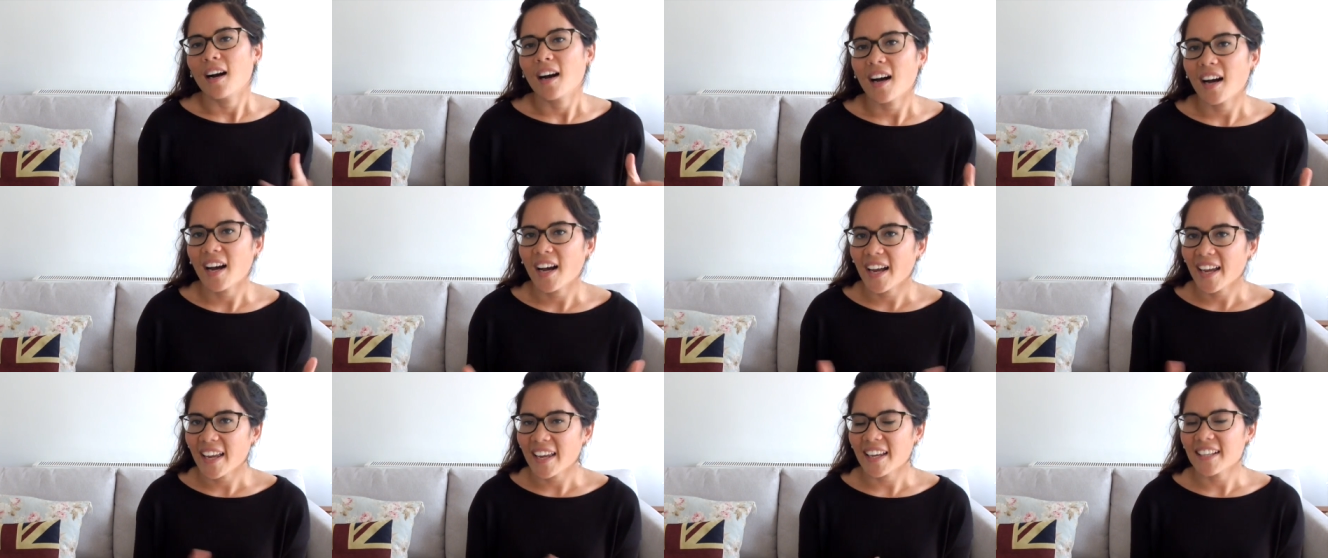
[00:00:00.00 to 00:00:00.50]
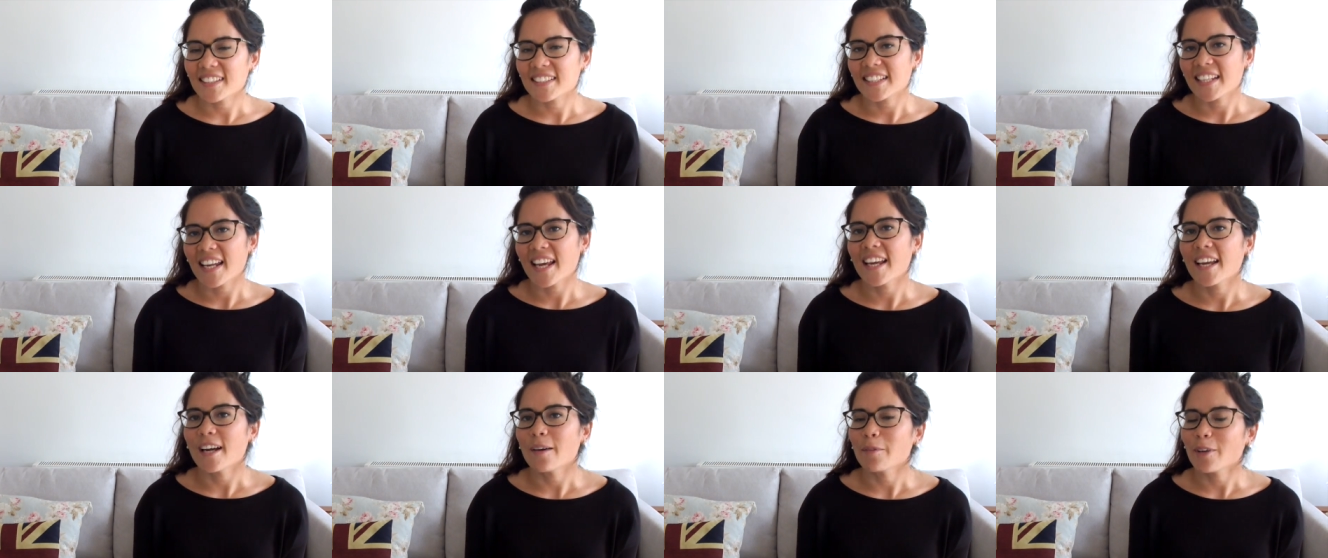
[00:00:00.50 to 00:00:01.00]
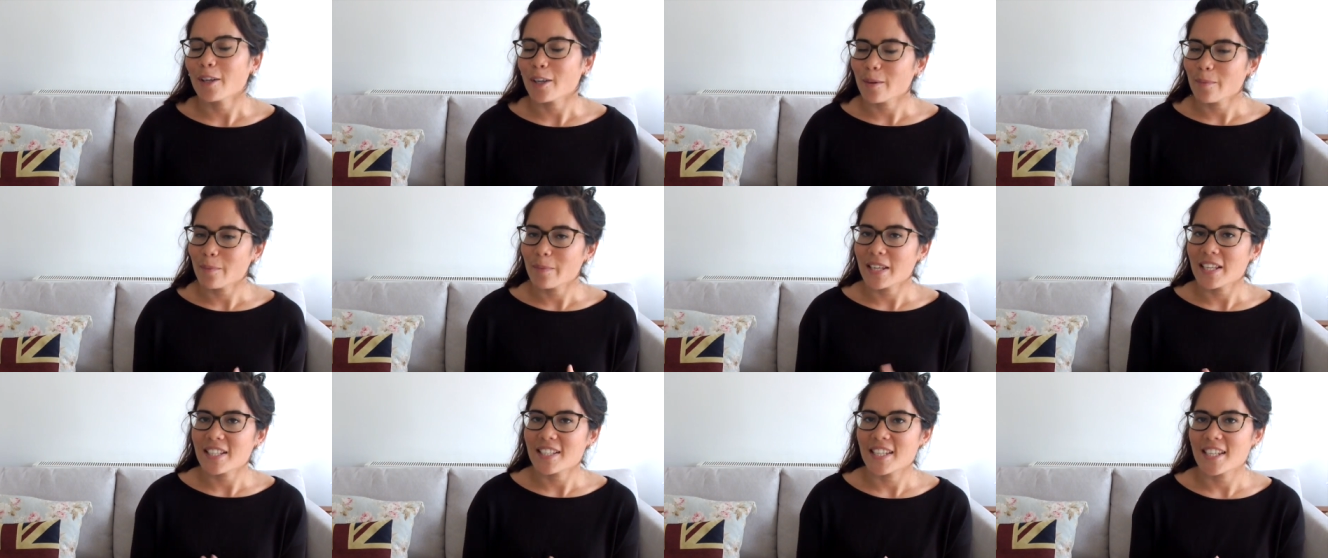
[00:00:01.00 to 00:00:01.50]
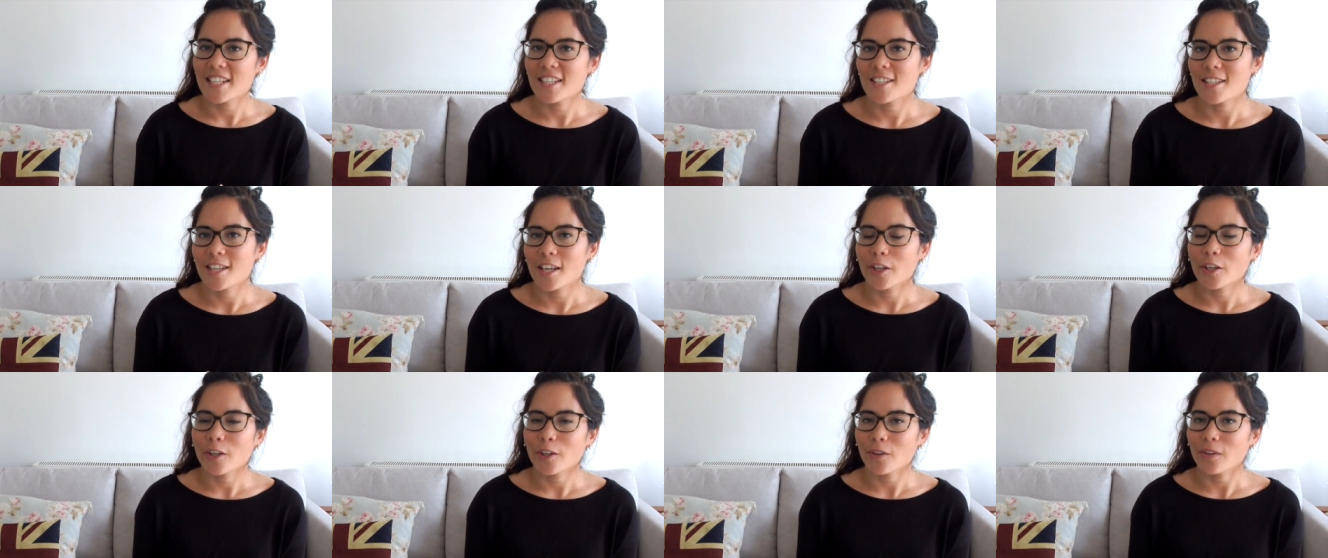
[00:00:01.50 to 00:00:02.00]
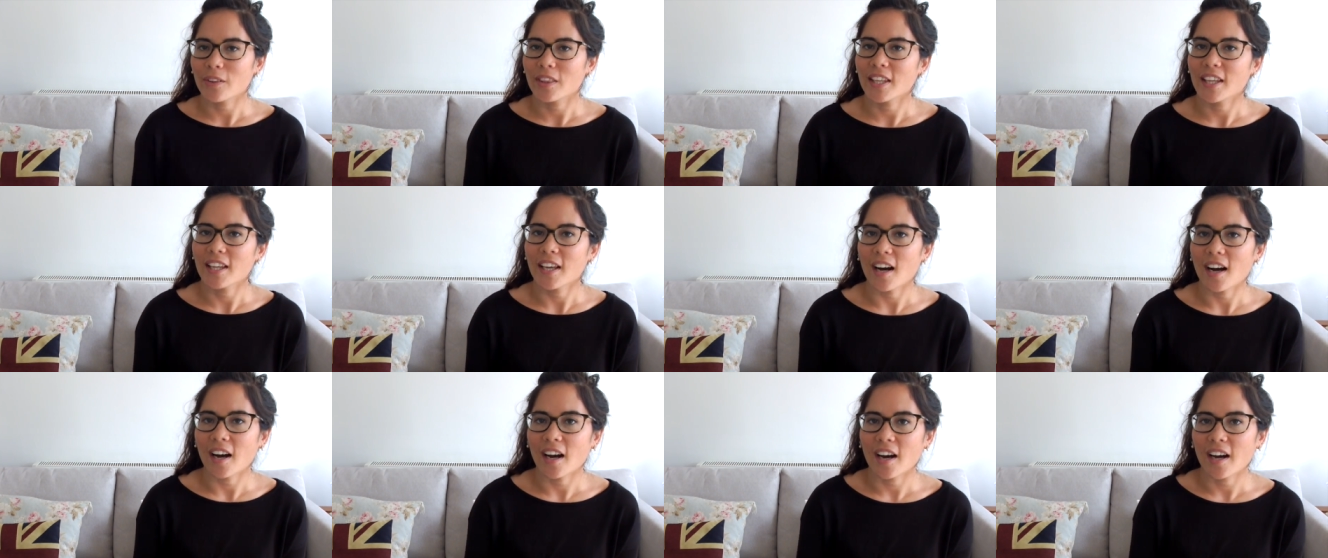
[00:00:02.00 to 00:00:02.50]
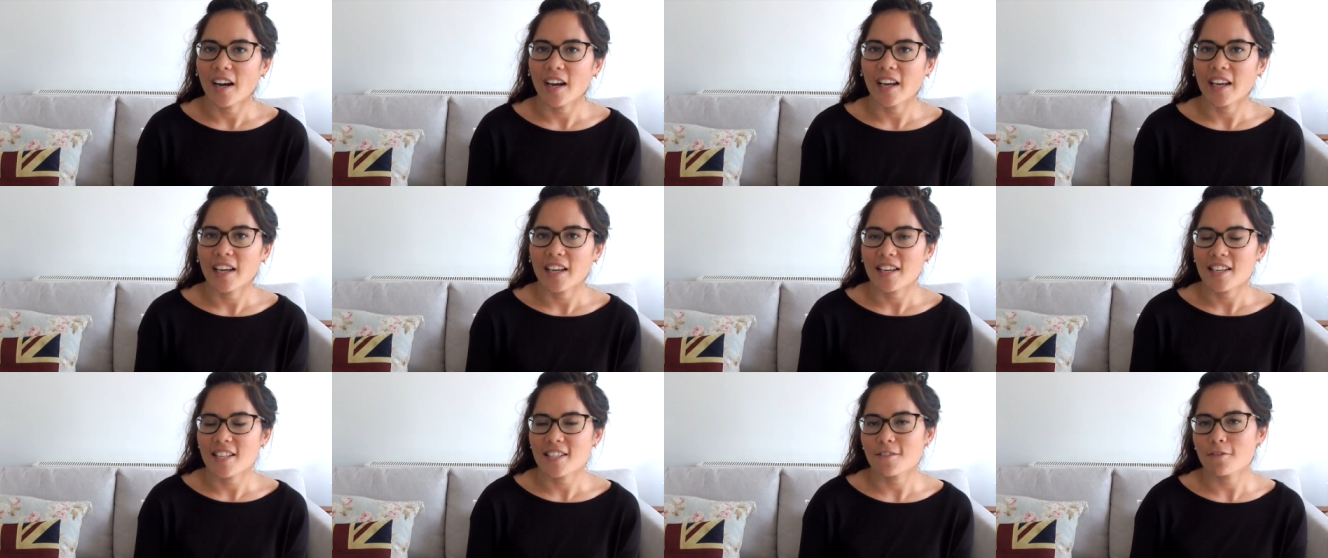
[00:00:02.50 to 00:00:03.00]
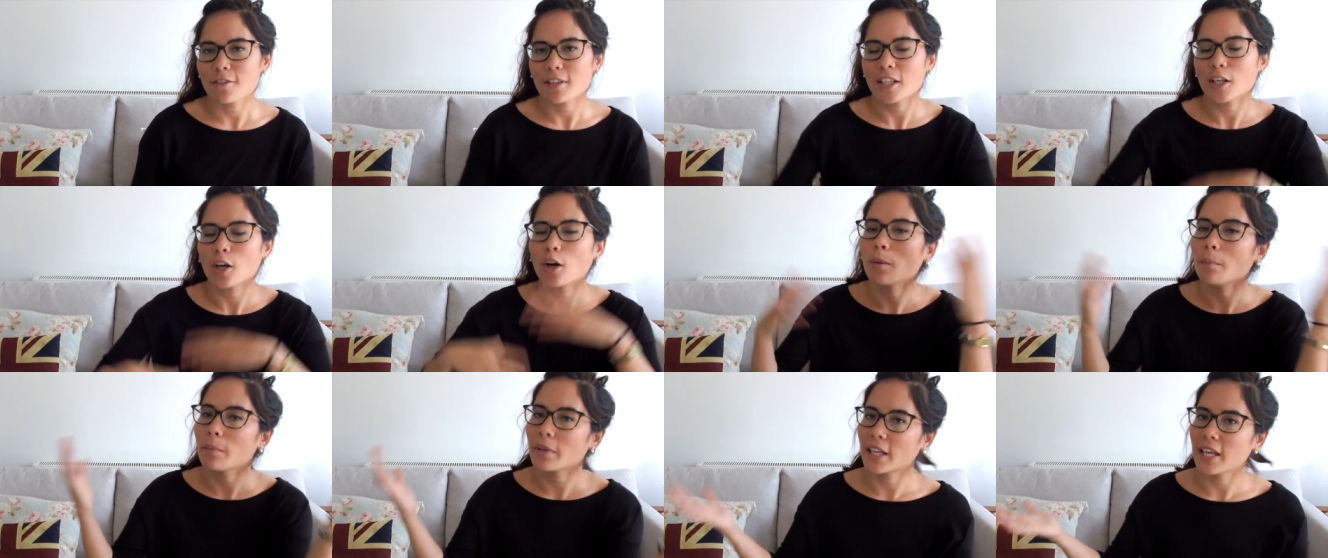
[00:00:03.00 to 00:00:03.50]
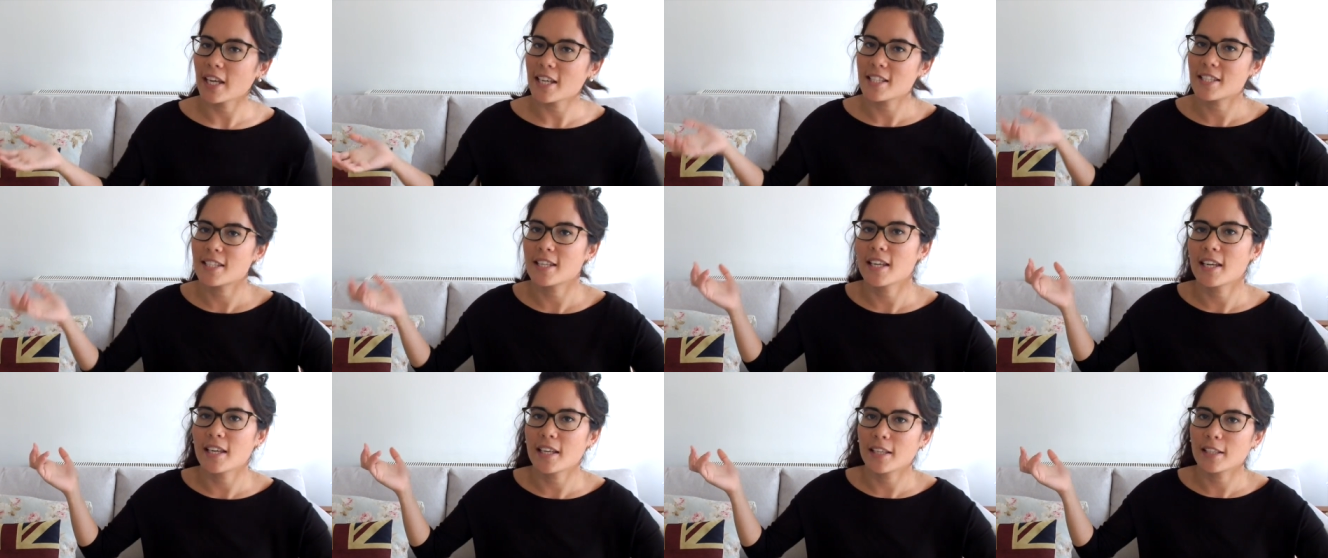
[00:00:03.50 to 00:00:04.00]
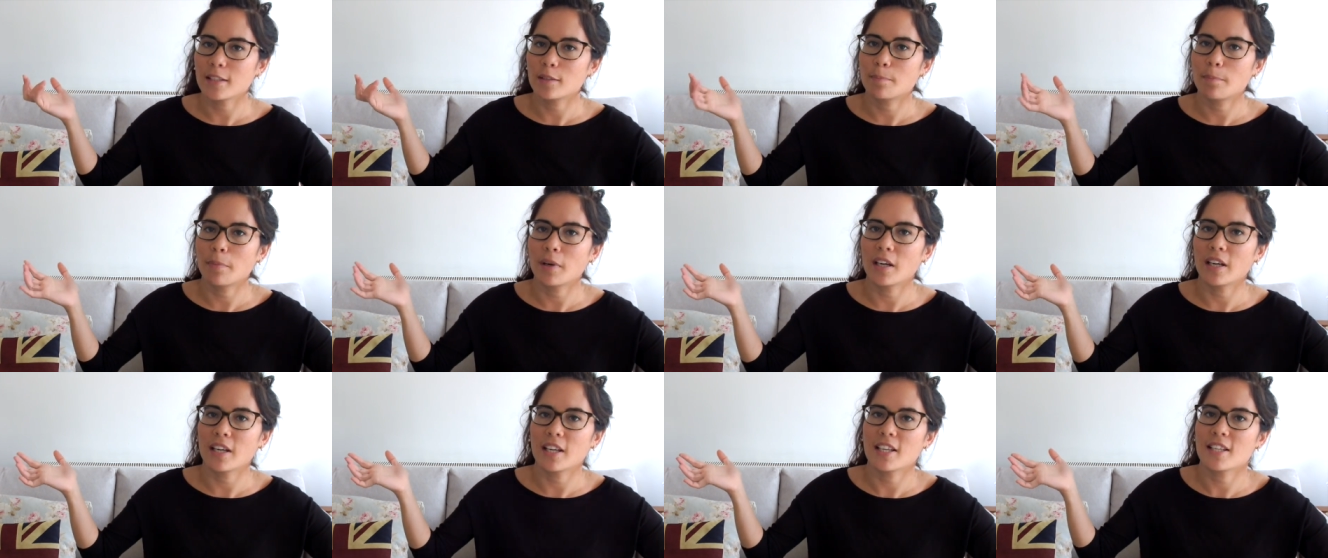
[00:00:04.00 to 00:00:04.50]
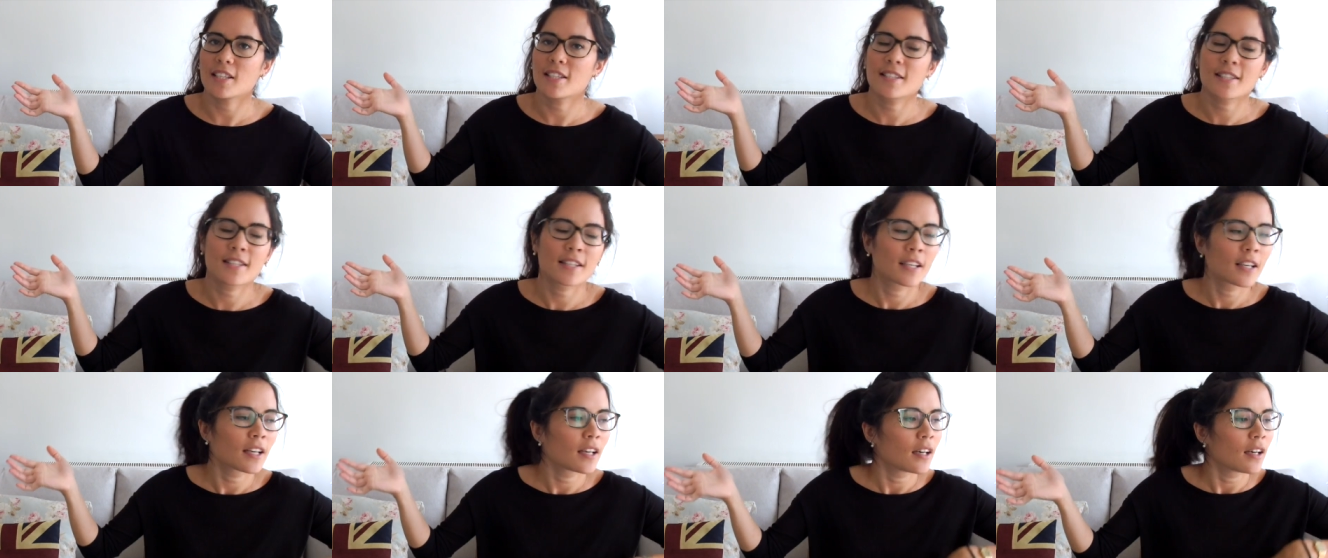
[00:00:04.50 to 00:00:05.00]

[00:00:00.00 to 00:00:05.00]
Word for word: Hi, today I'm going to be teaching you the eye. It's really complicated but it's